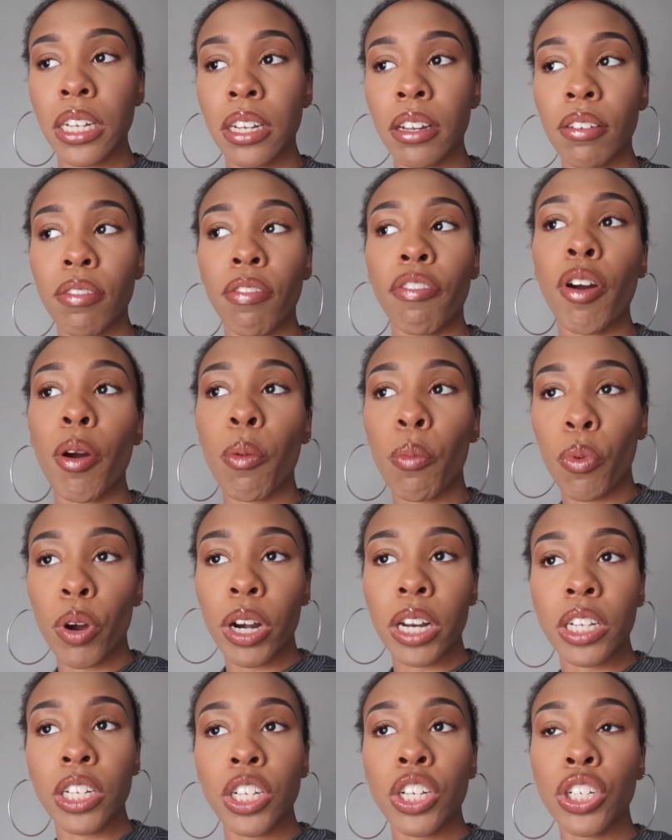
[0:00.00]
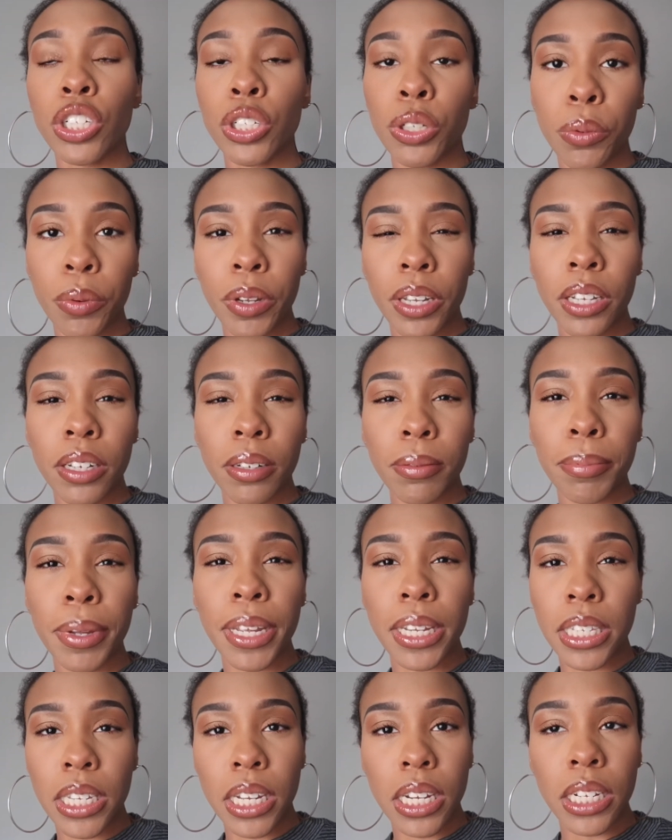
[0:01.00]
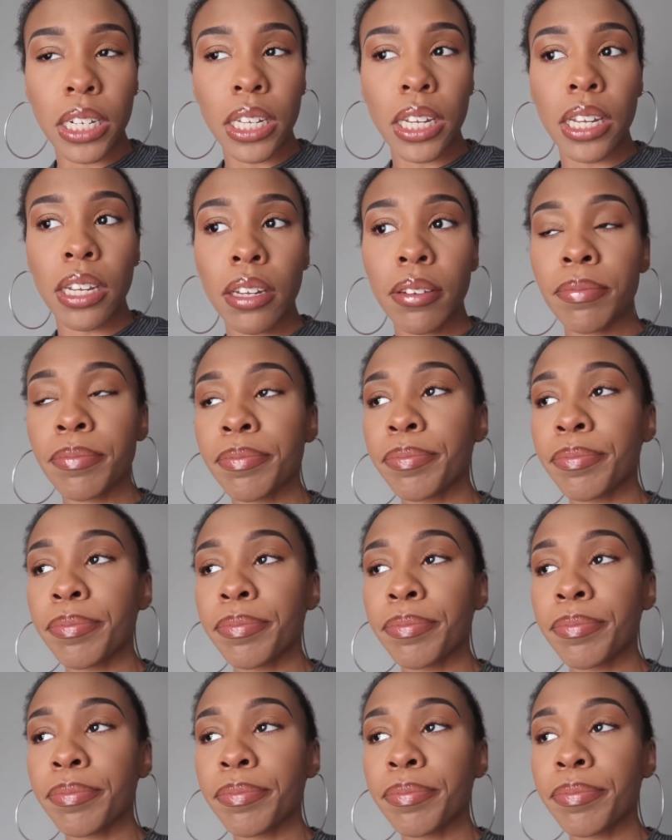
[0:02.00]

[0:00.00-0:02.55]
from what you're doing, basically.